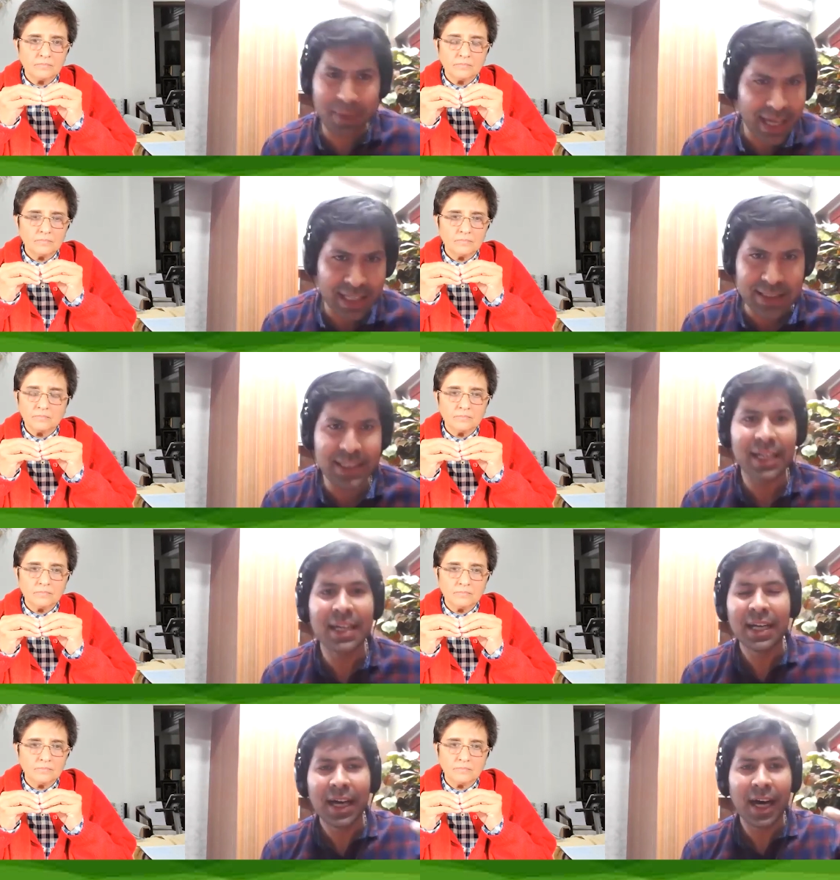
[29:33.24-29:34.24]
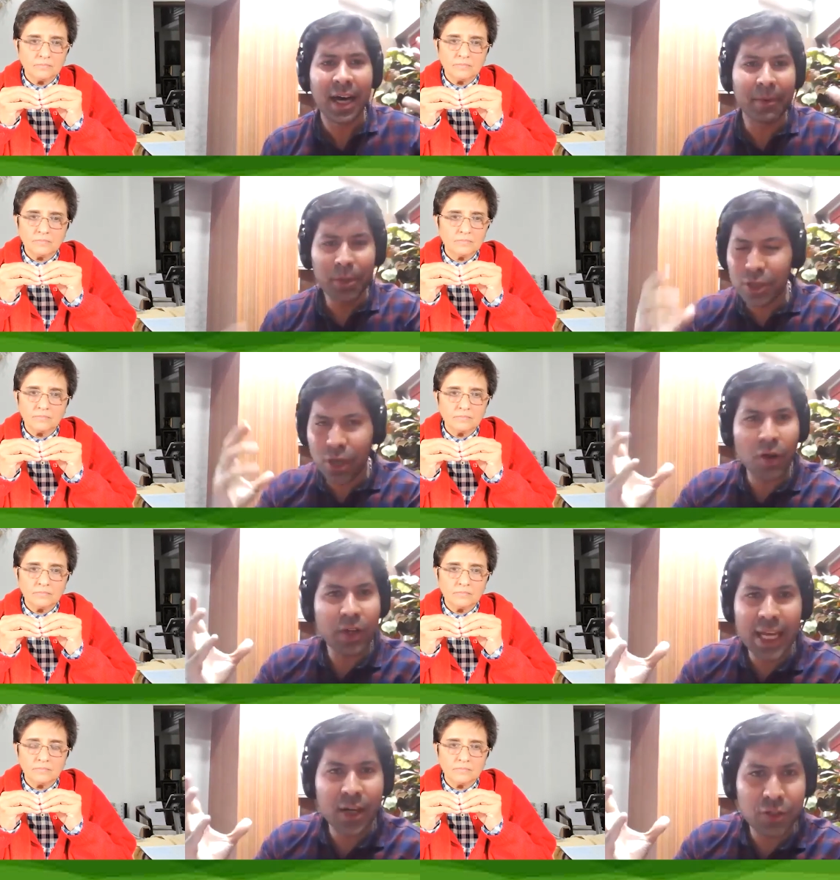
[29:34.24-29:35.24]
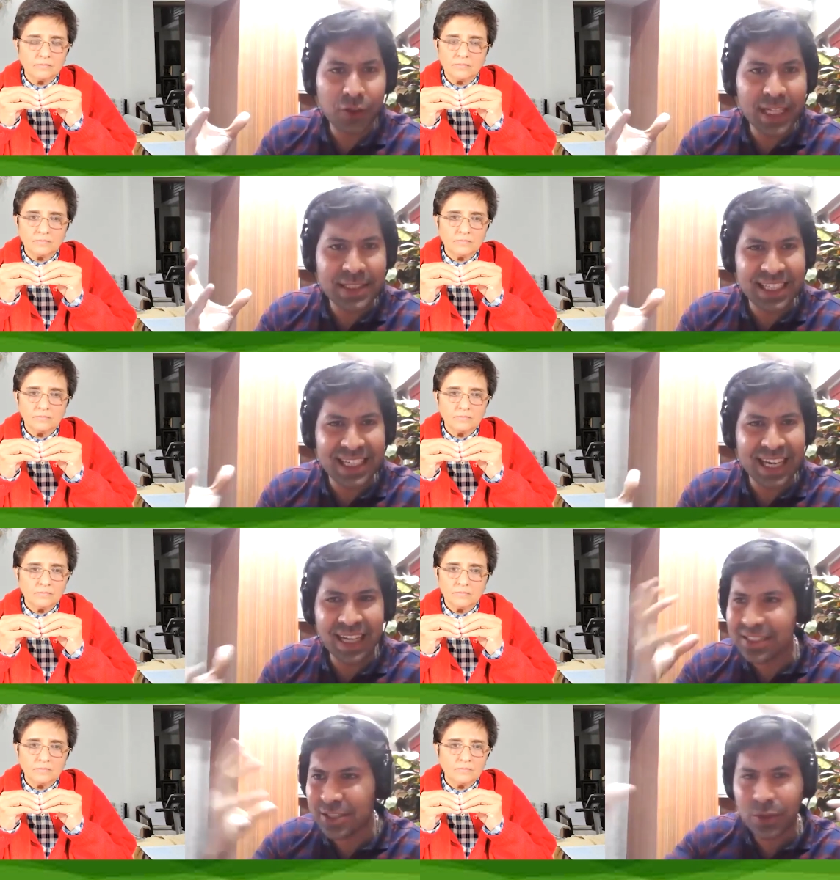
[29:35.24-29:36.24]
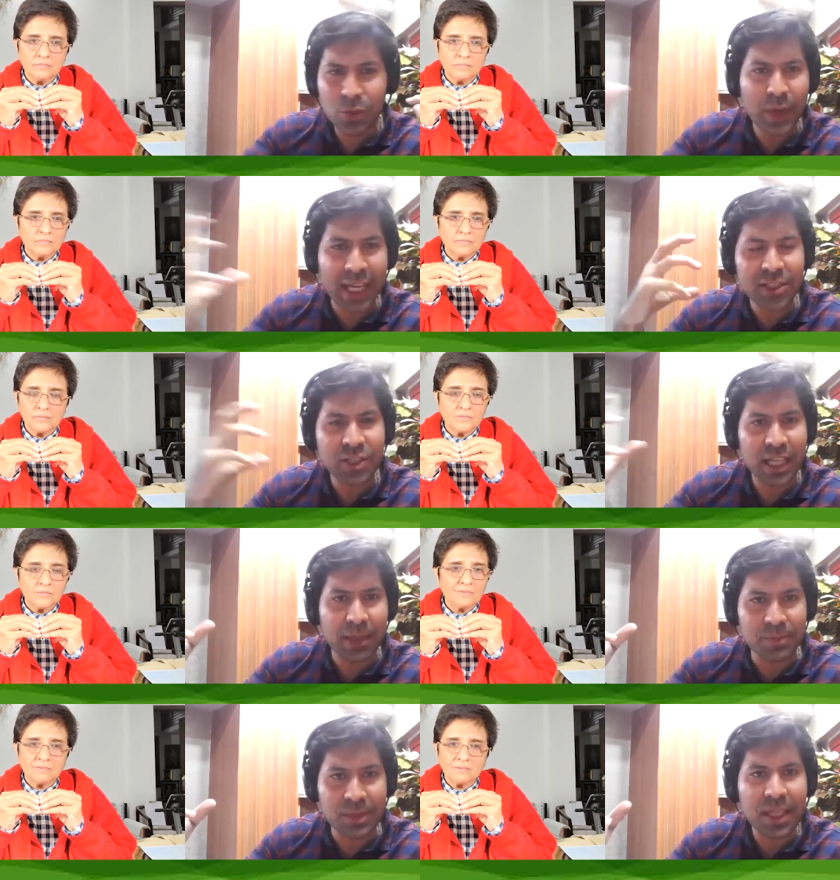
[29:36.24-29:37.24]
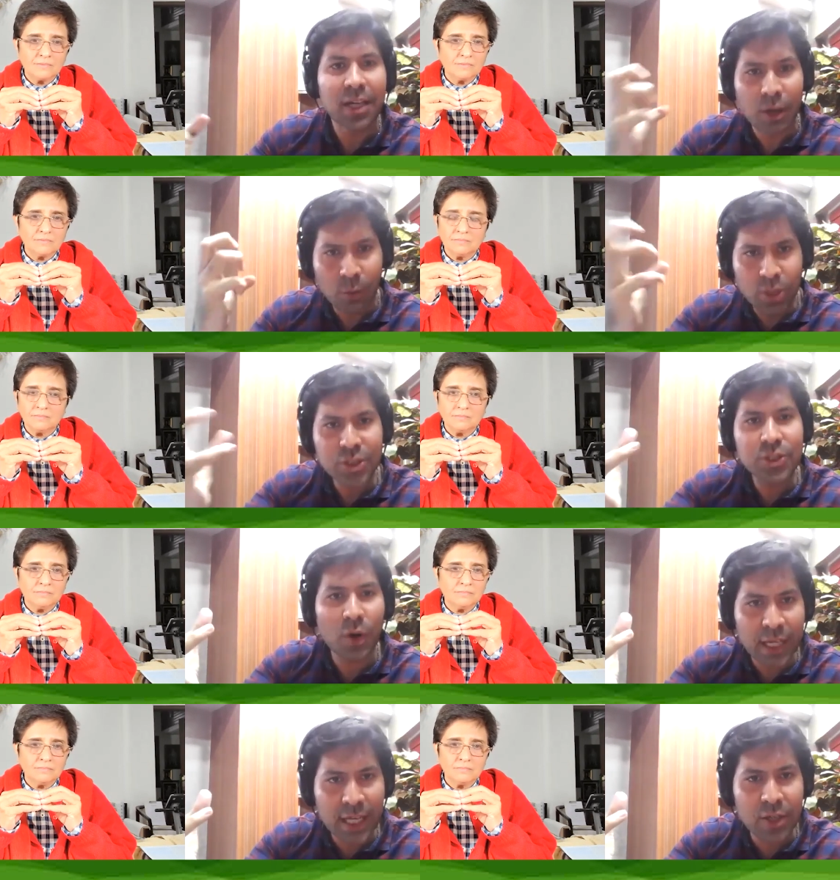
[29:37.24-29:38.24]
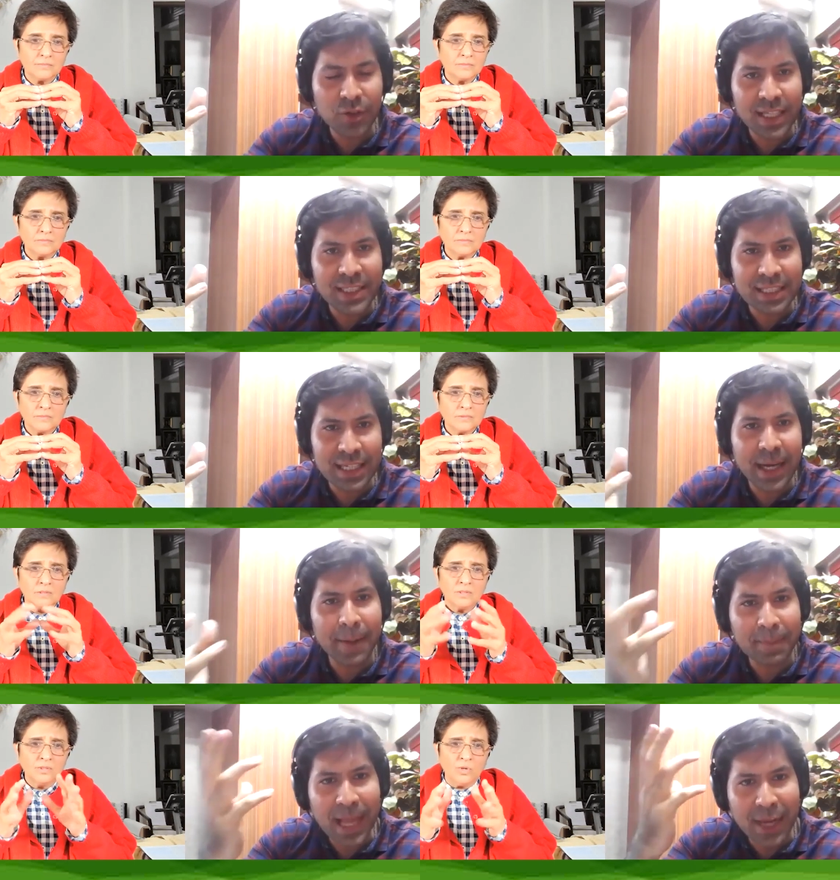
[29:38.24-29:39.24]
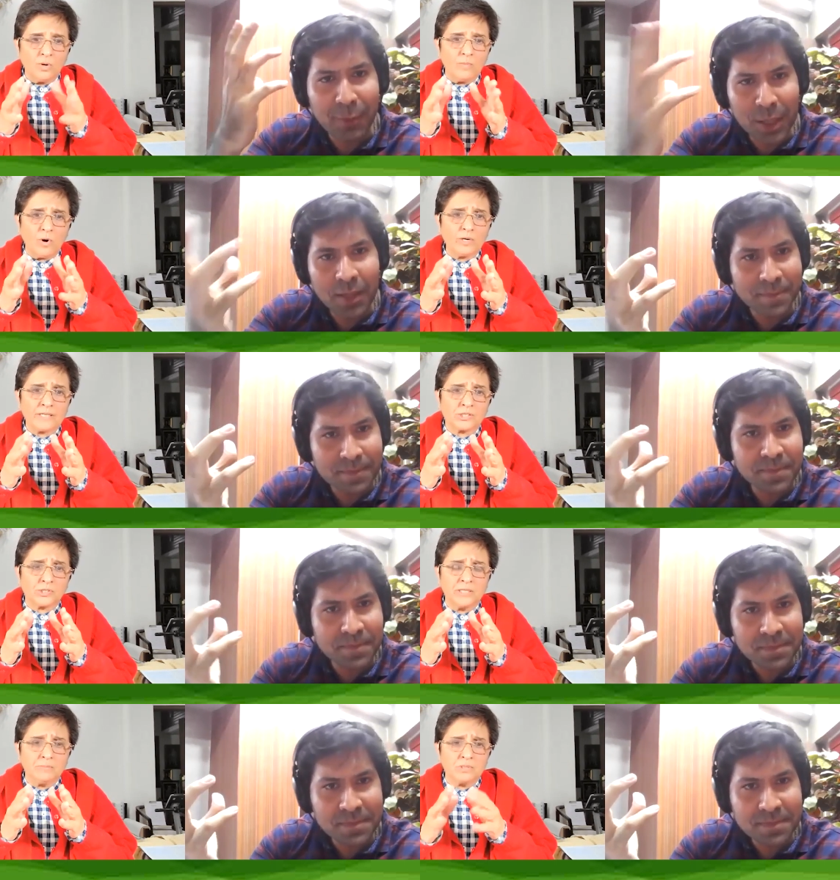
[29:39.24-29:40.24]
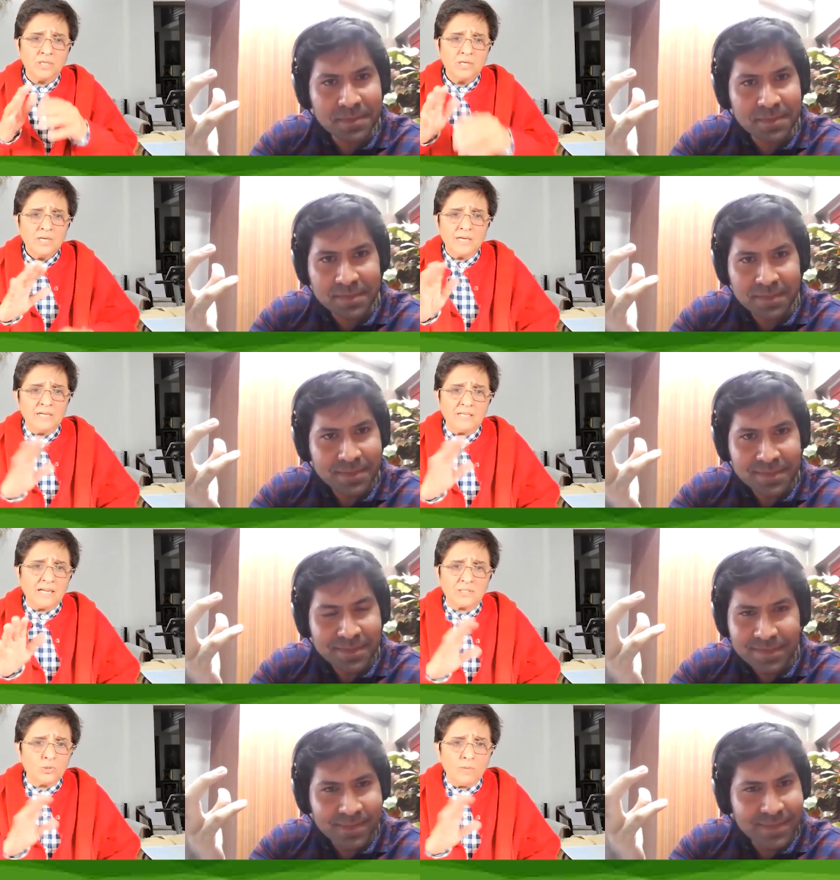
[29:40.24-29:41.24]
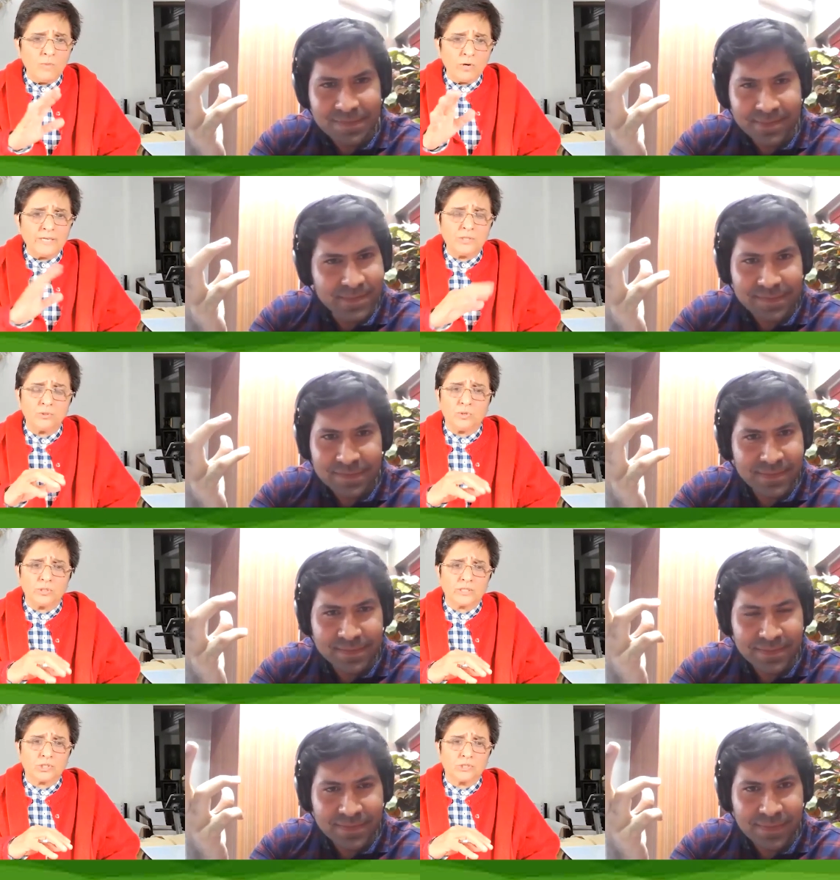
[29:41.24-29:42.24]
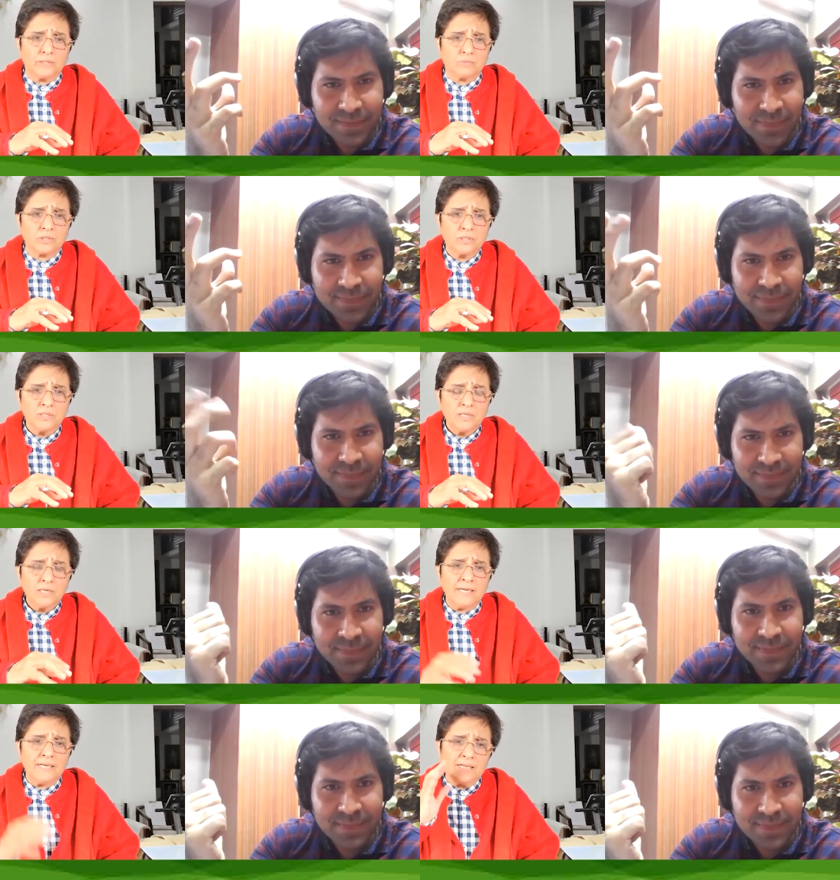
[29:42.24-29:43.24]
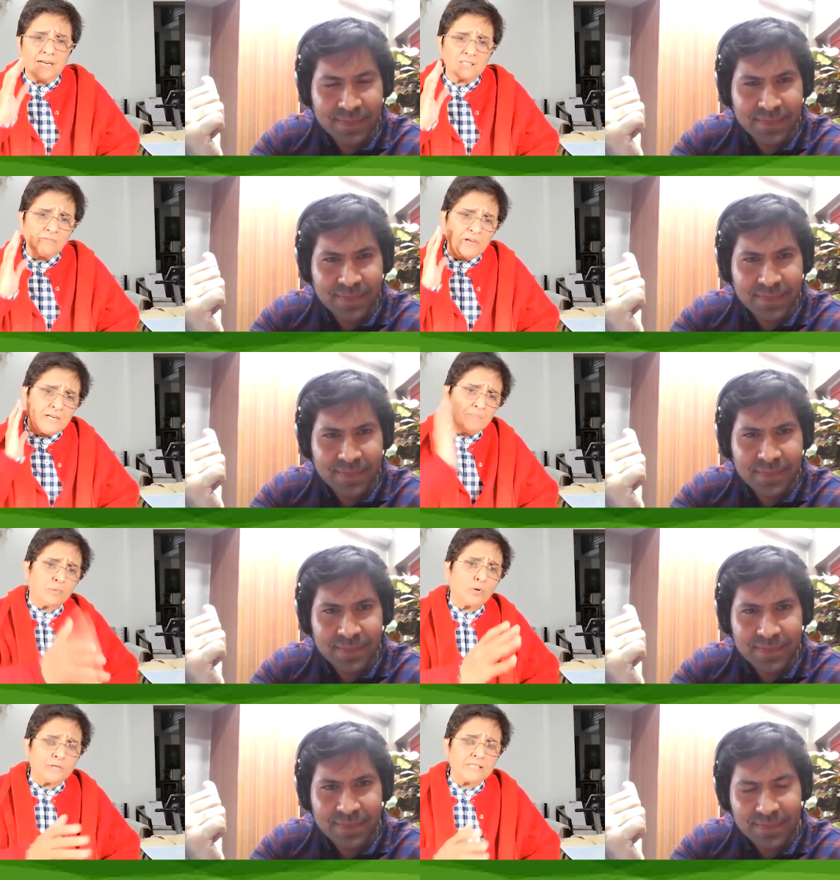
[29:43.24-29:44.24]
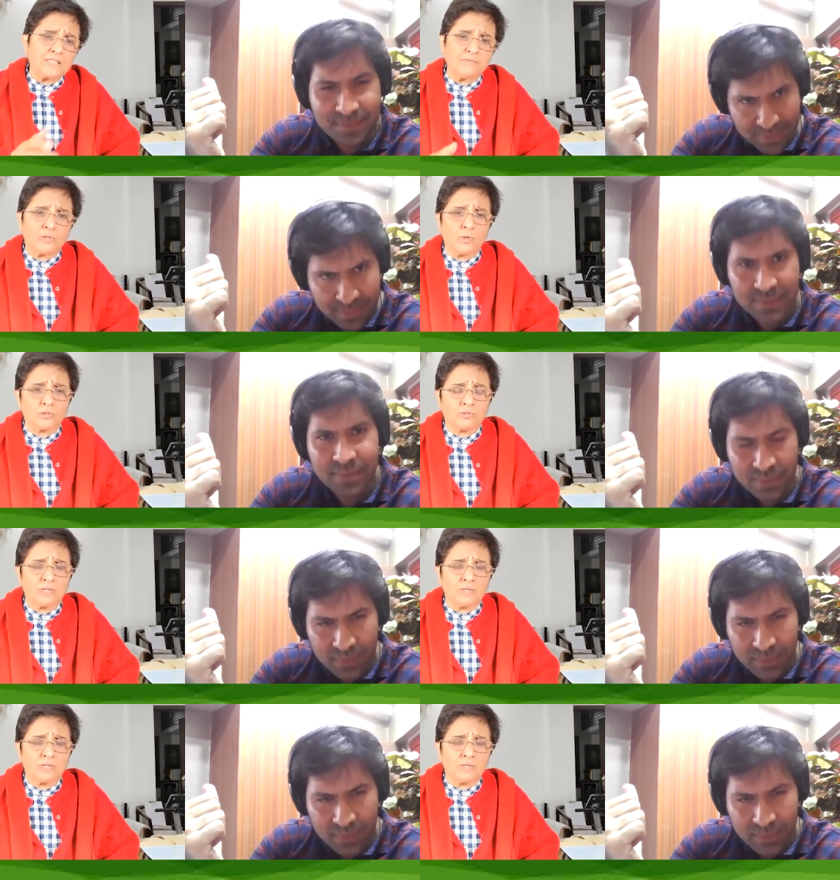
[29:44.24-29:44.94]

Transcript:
Speaker 1: remains. Uh, your take on today's India? It's two extremes. What's your take on today's India?
Speaker 2: No more extremes. India is no more into those extremes. Mm. India is a very progressive growth